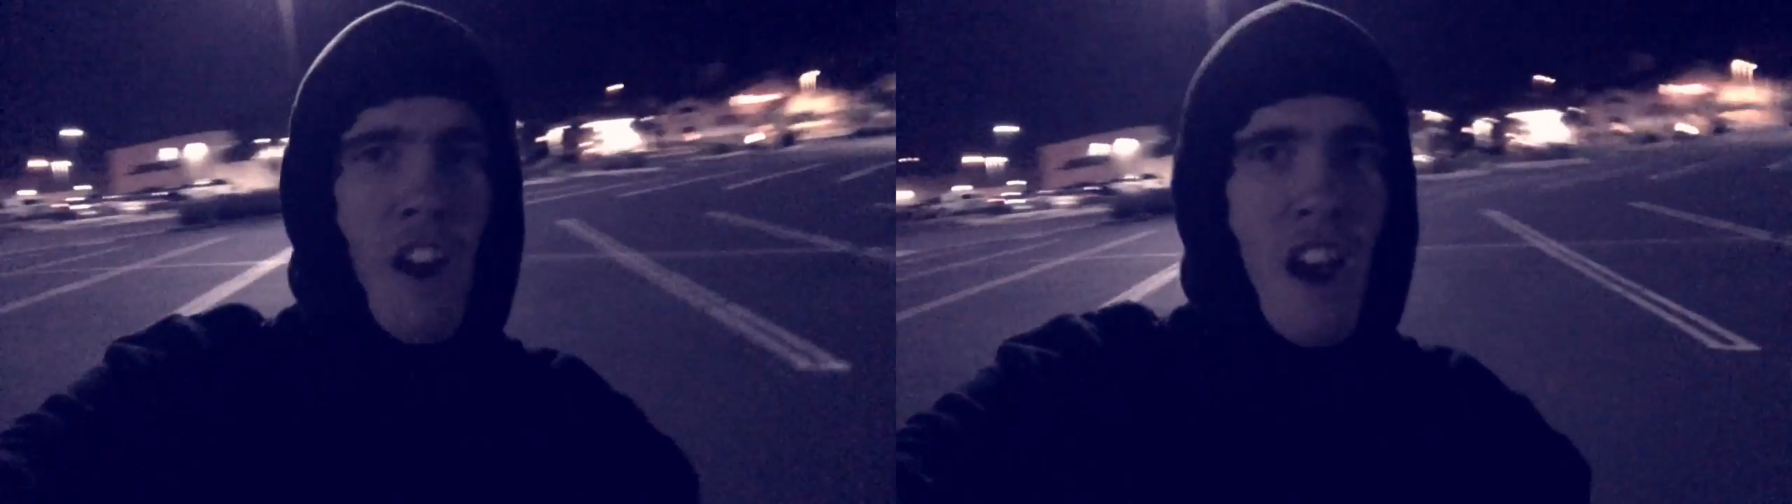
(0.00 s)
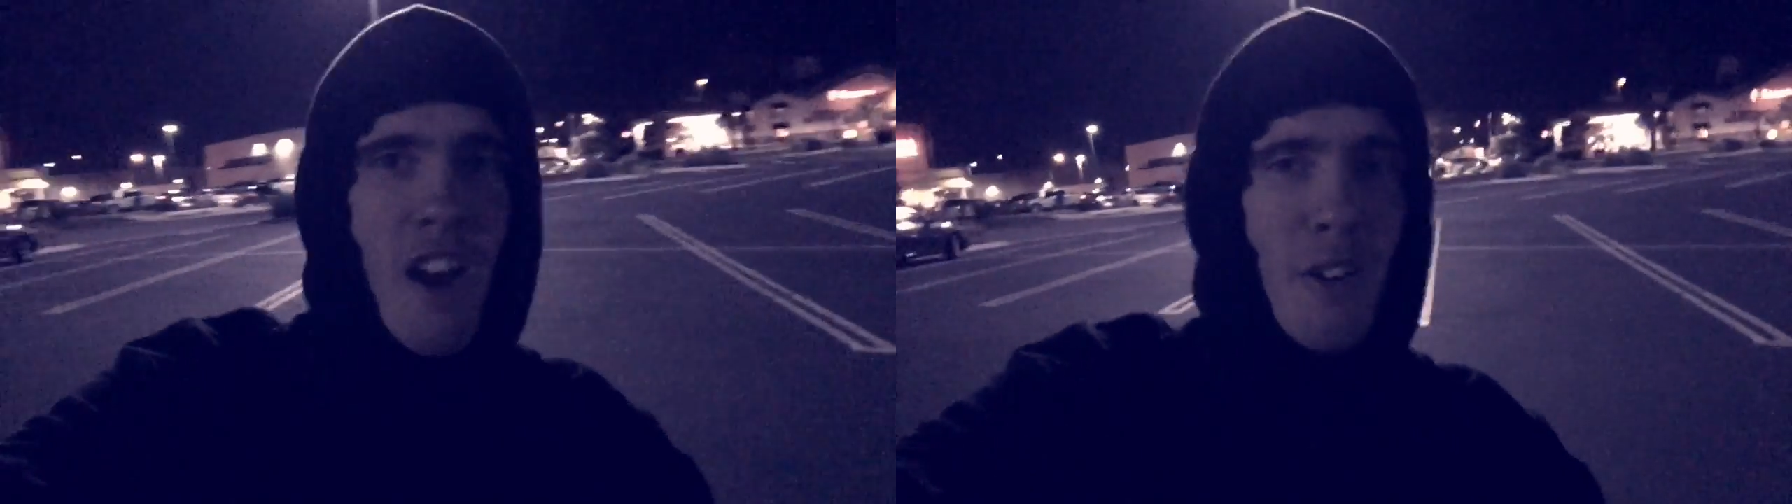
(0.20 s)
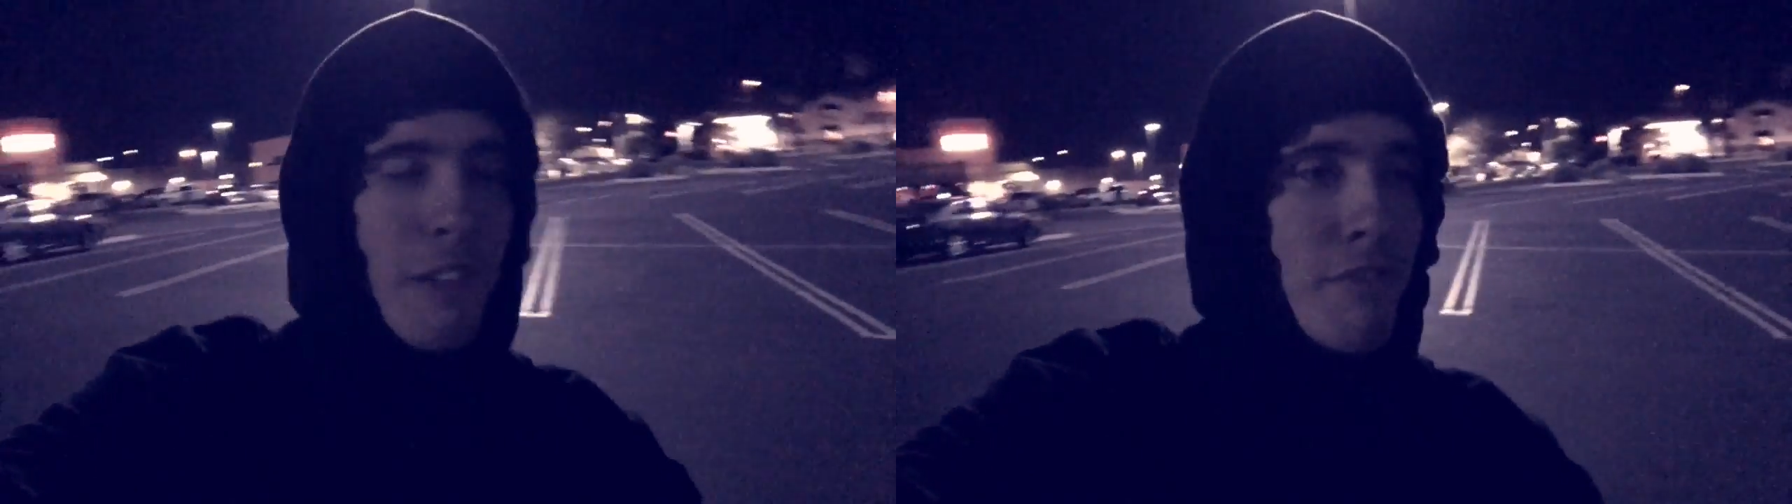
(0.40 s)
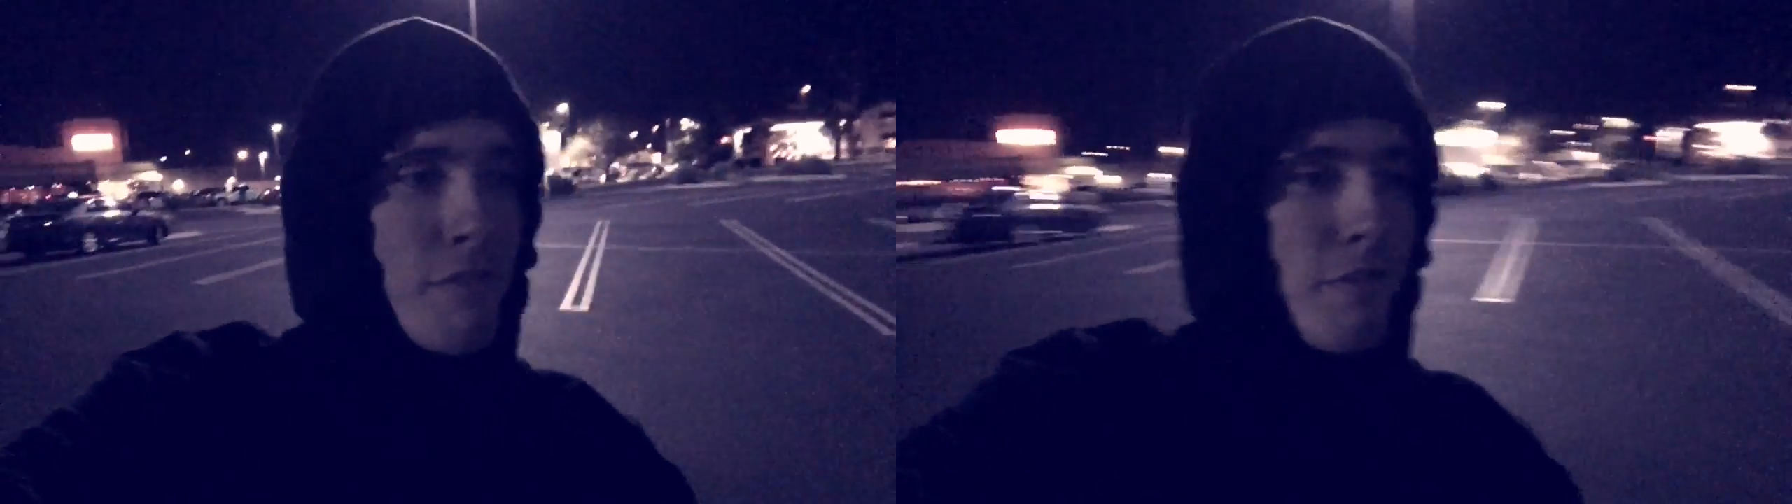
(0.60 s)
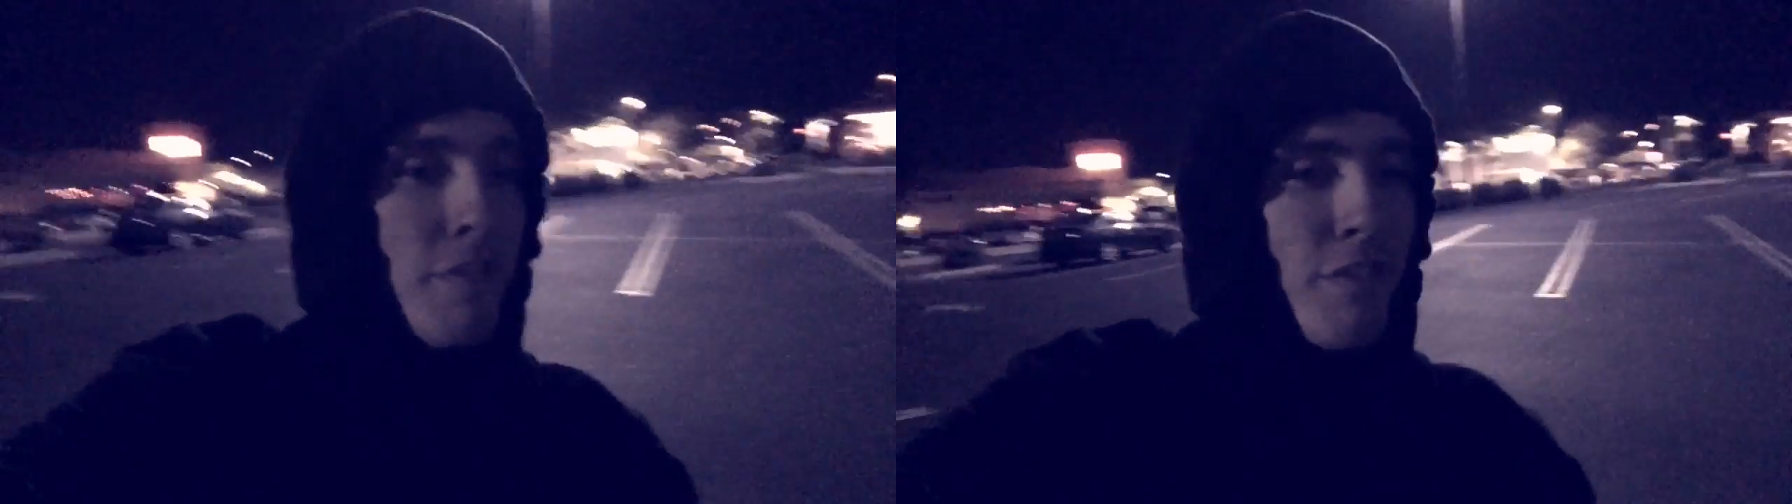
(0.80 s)
Howdy,
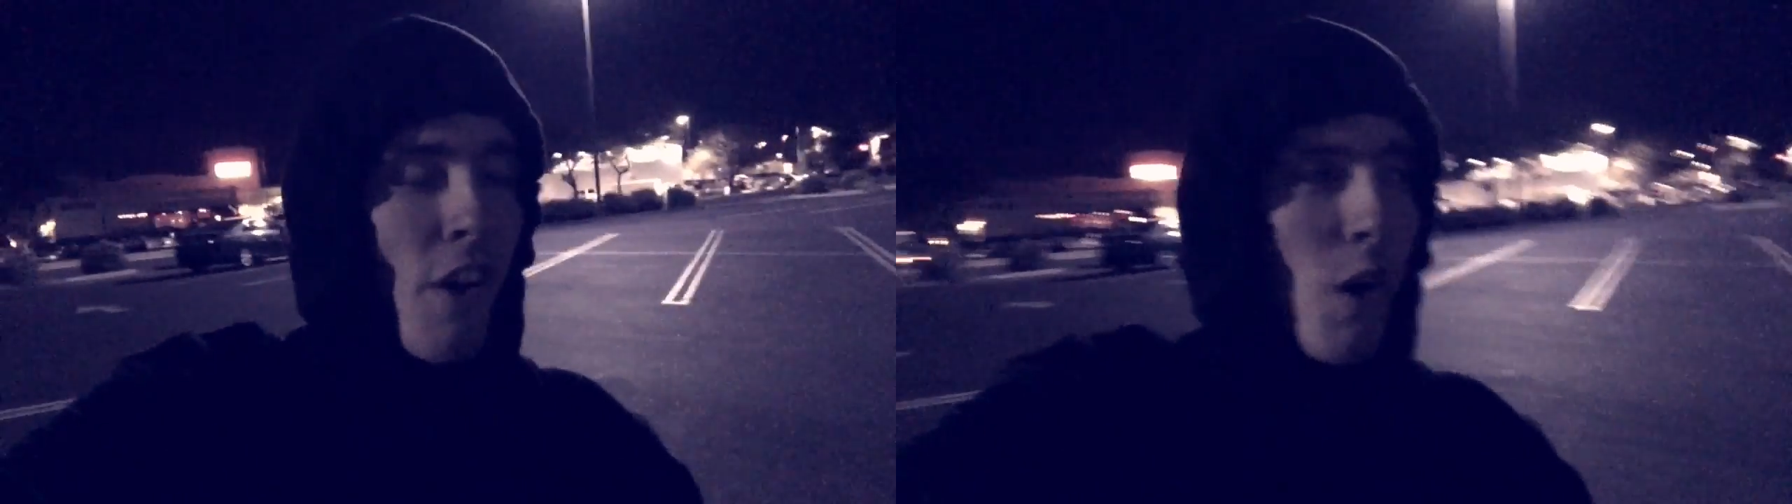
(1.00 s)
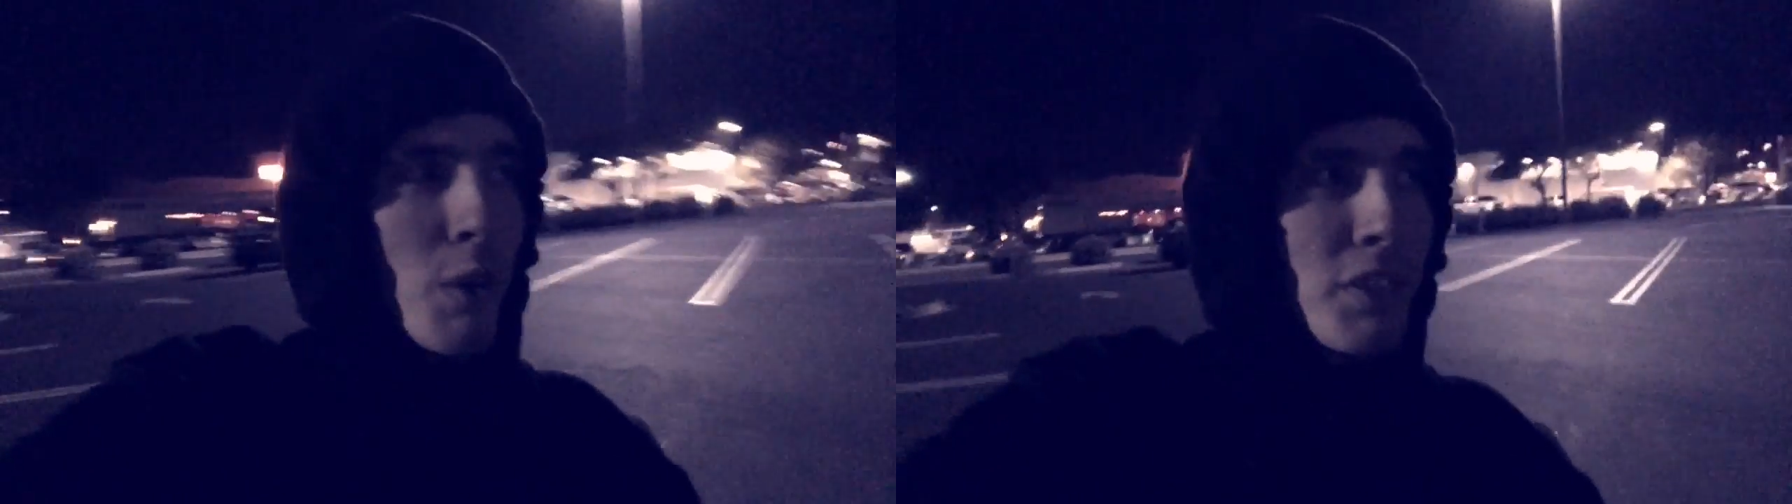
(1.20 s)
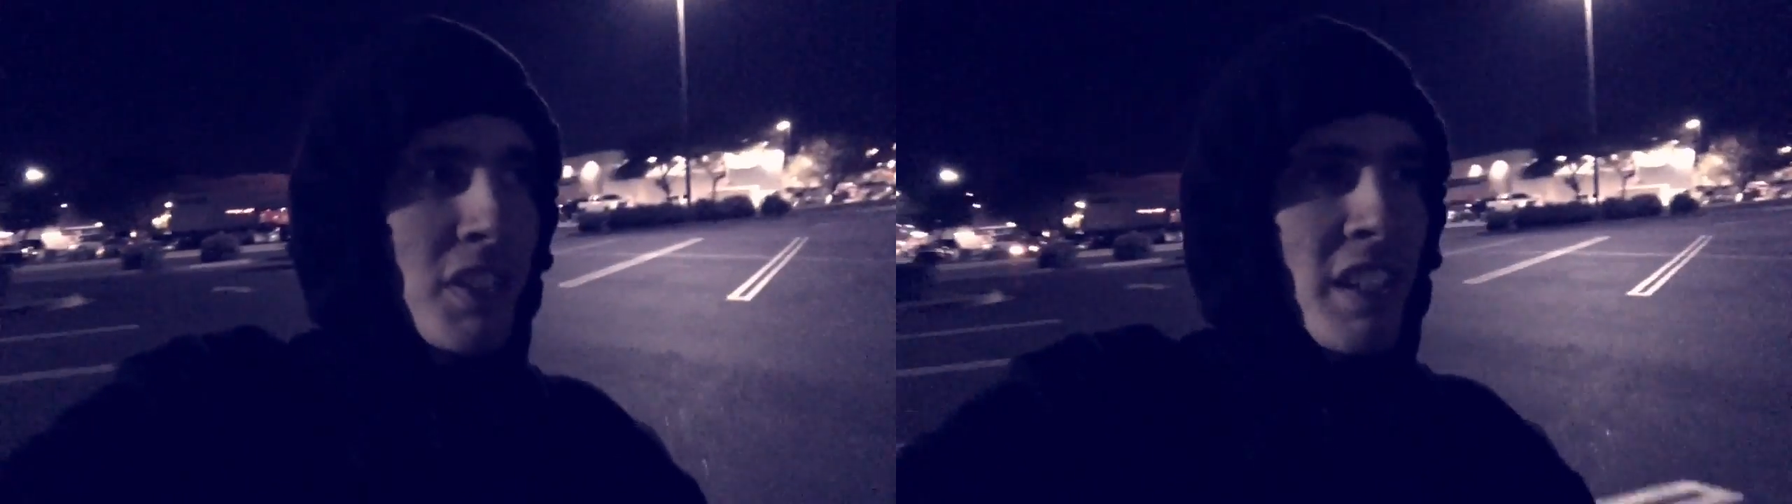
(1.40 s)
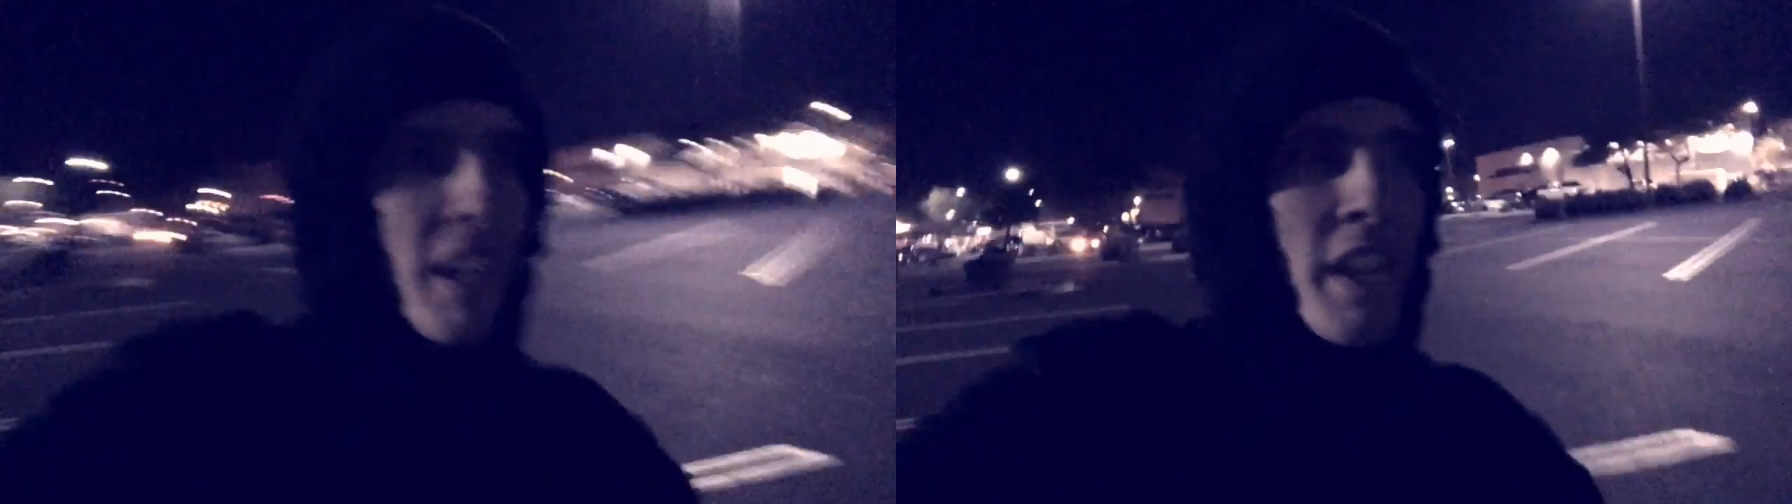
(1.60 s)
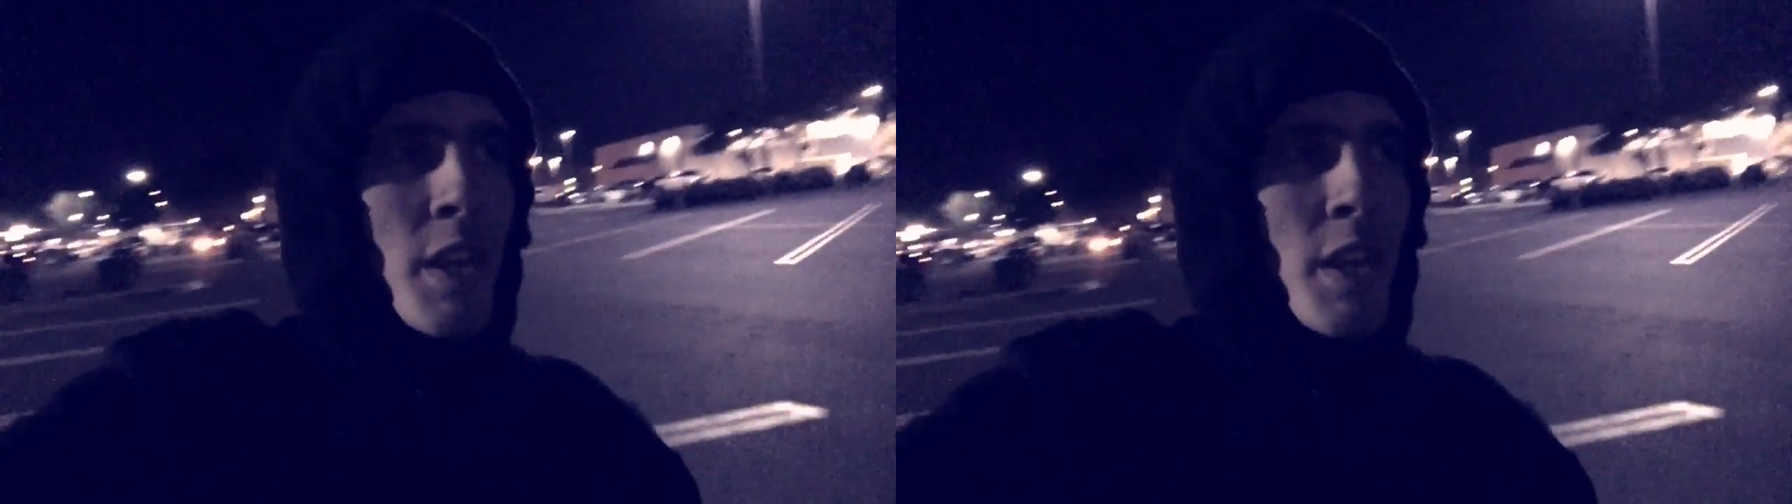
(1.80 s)
folks.